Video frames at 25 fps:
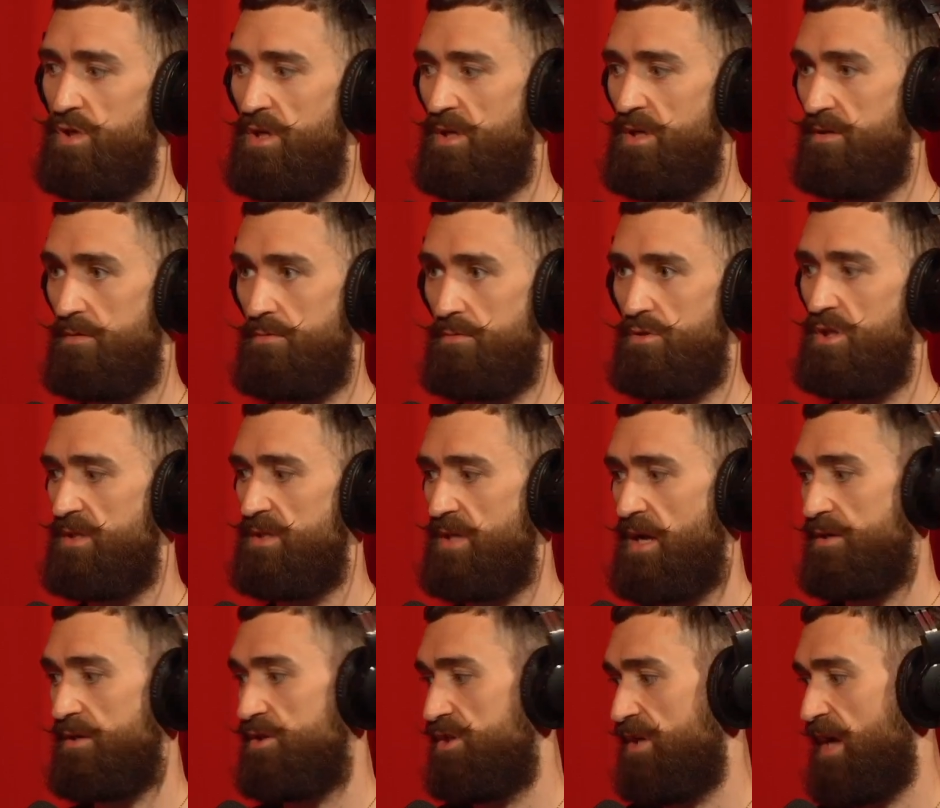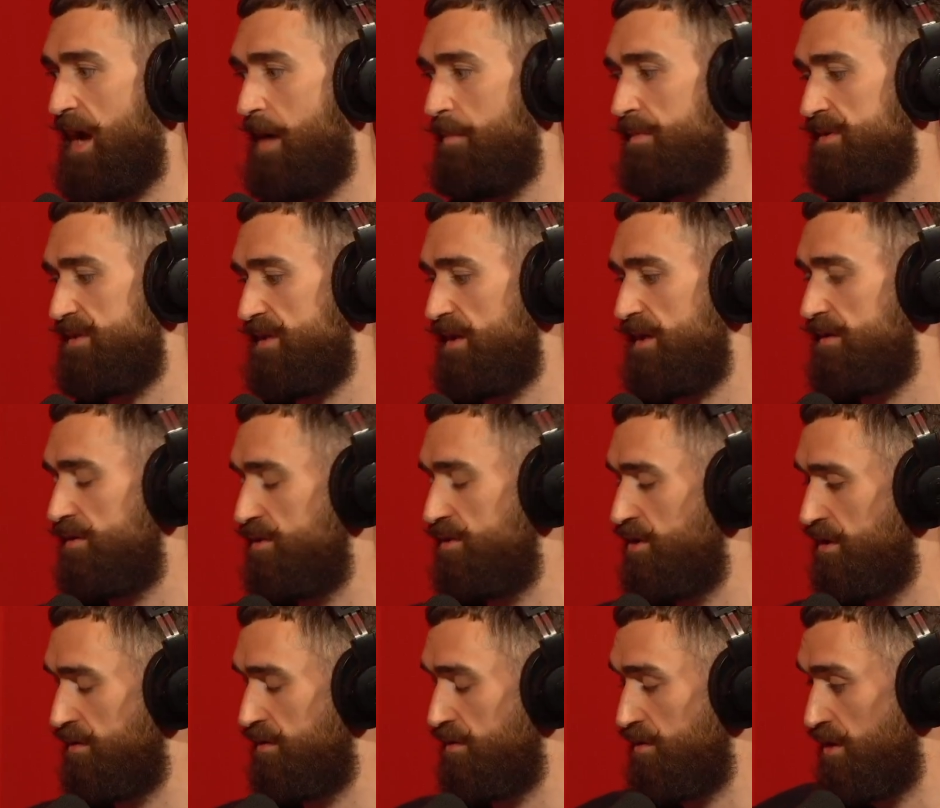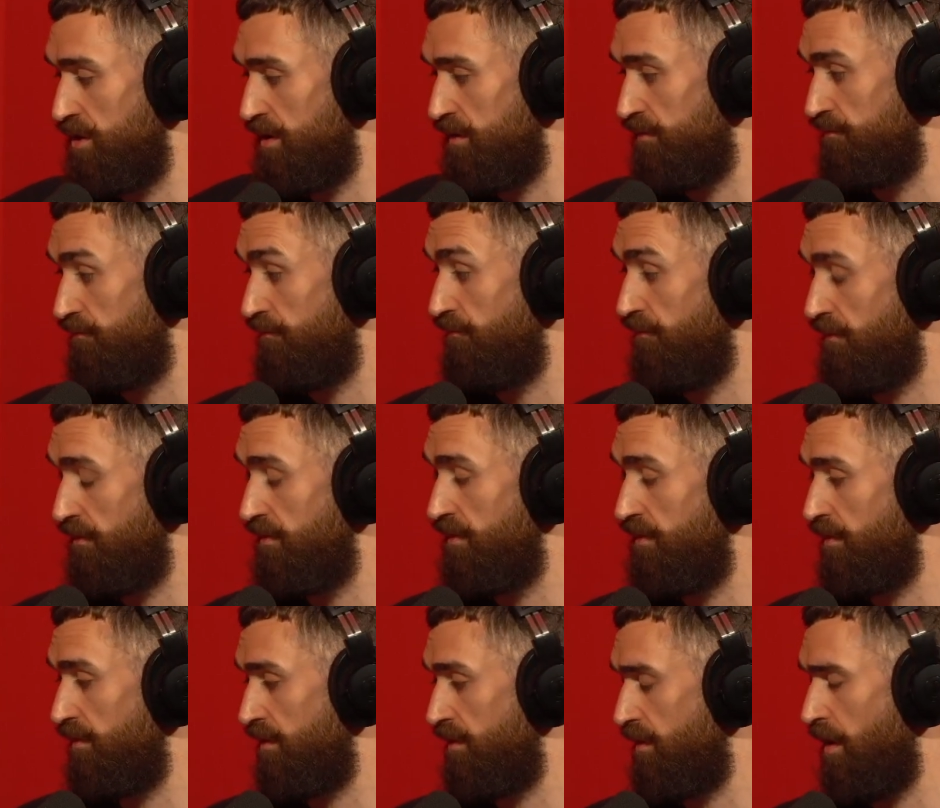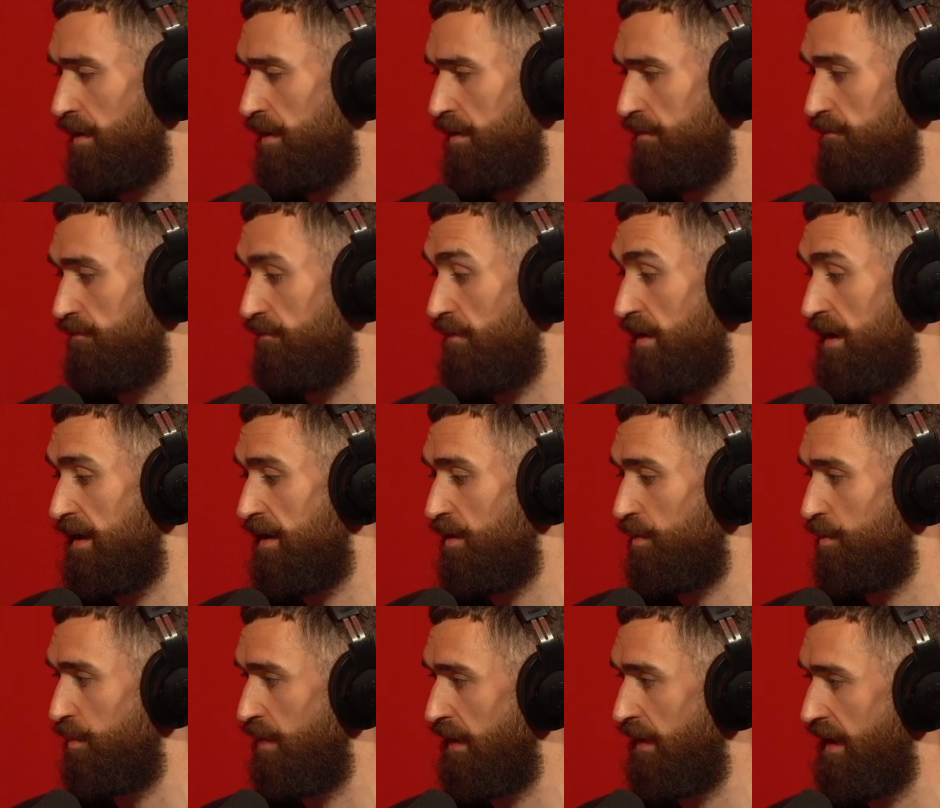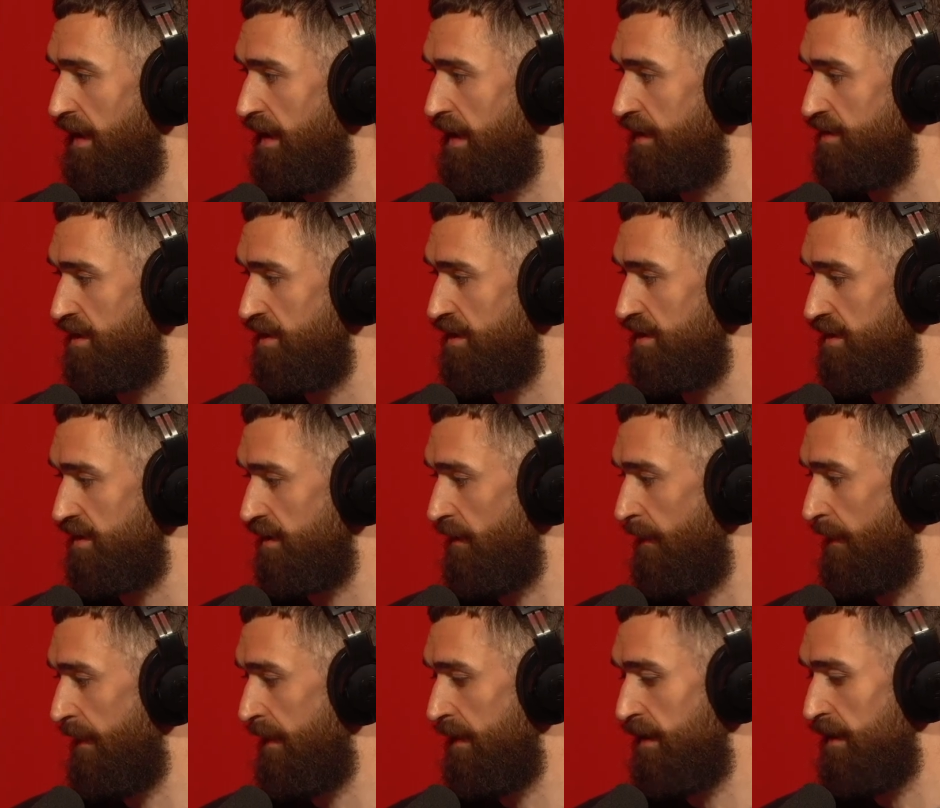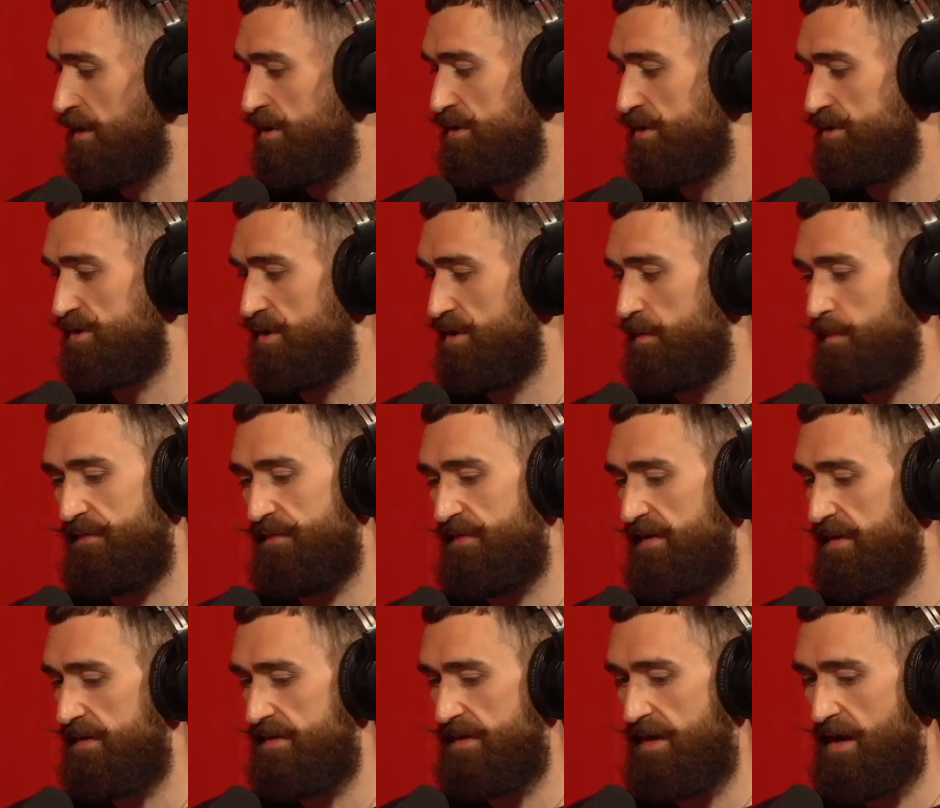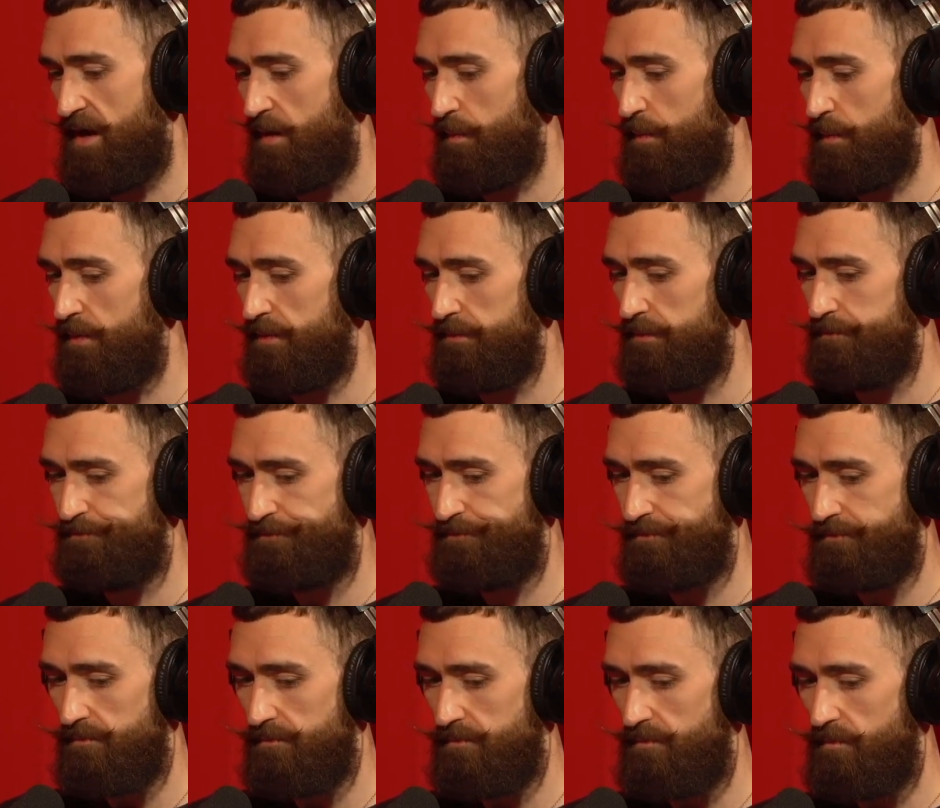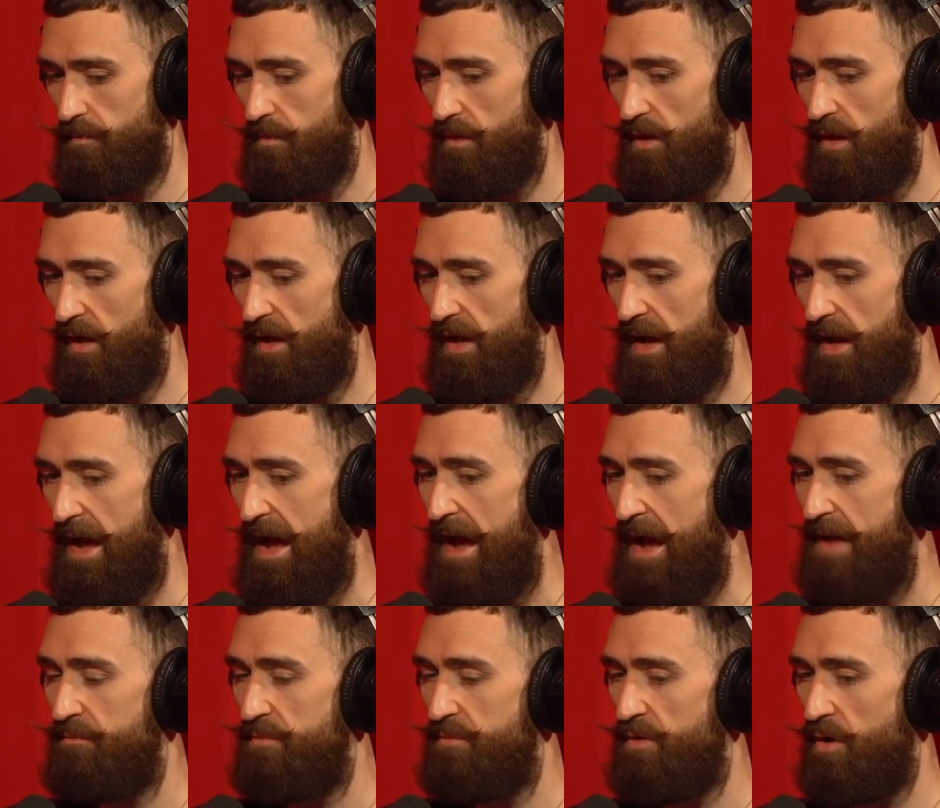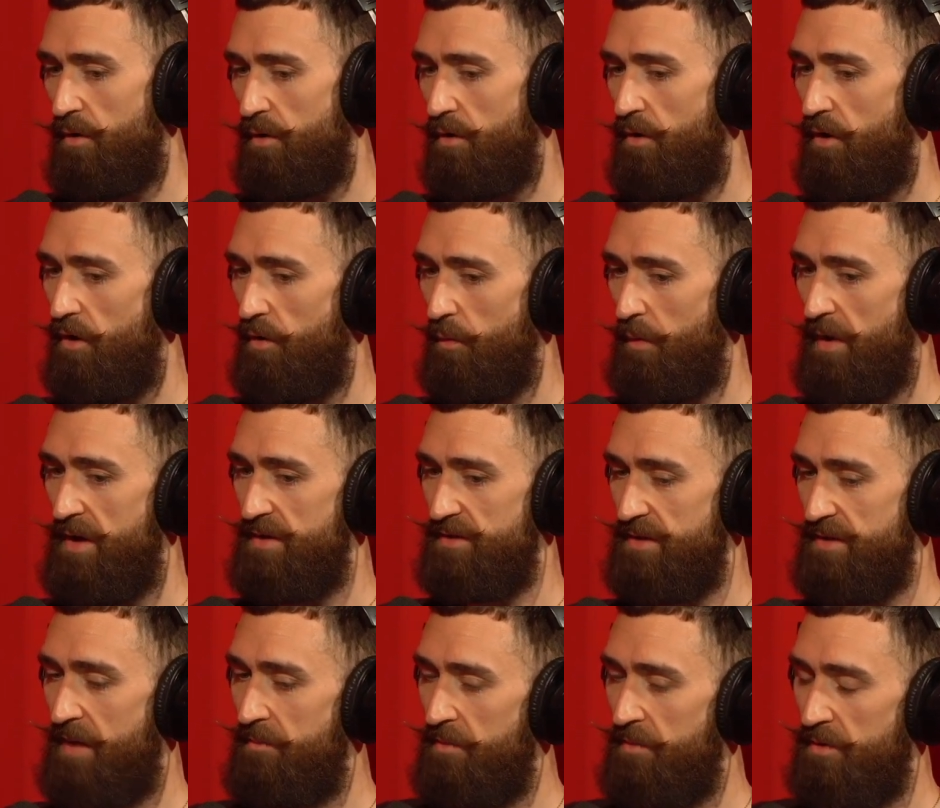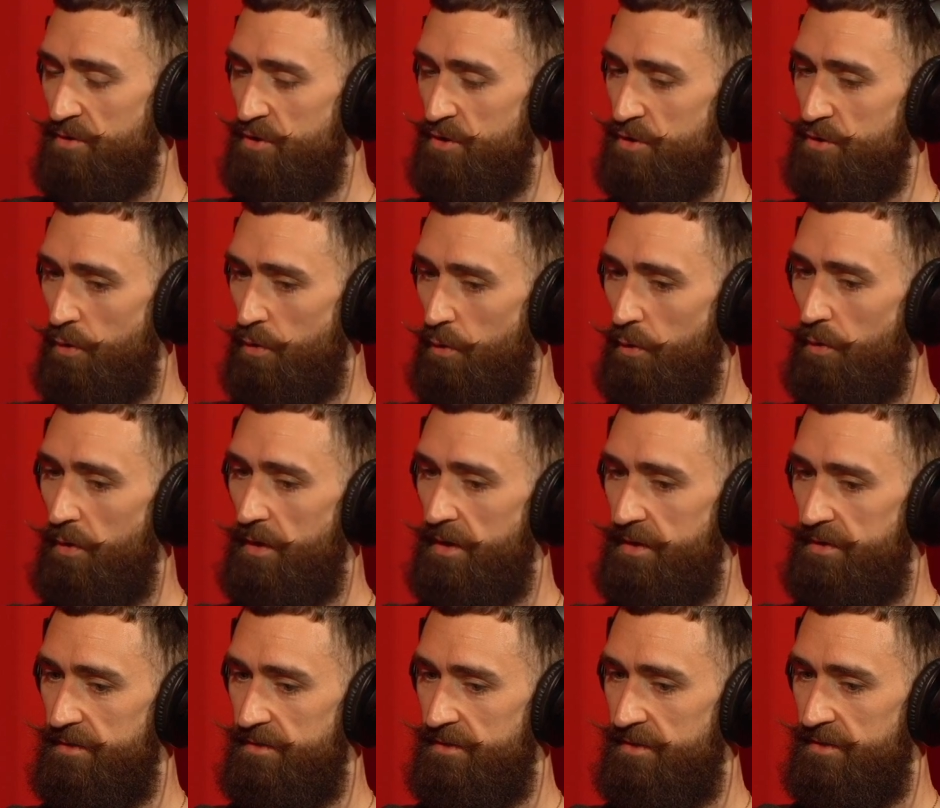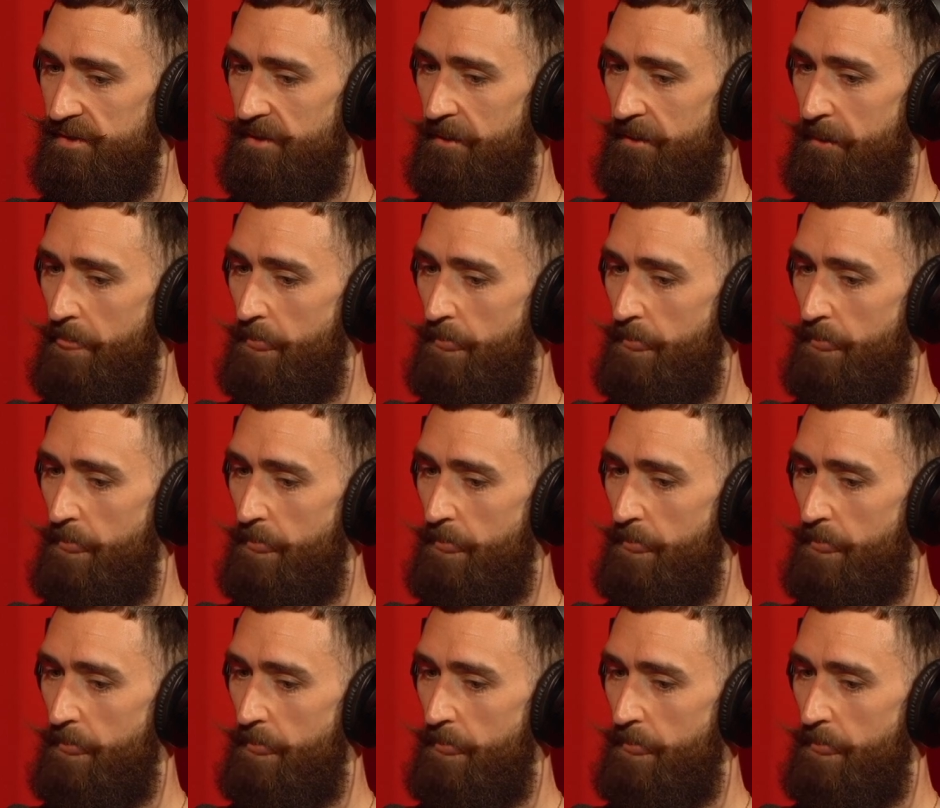She hammers it. She's got in a really good place. She's super fit now, but I'm not just going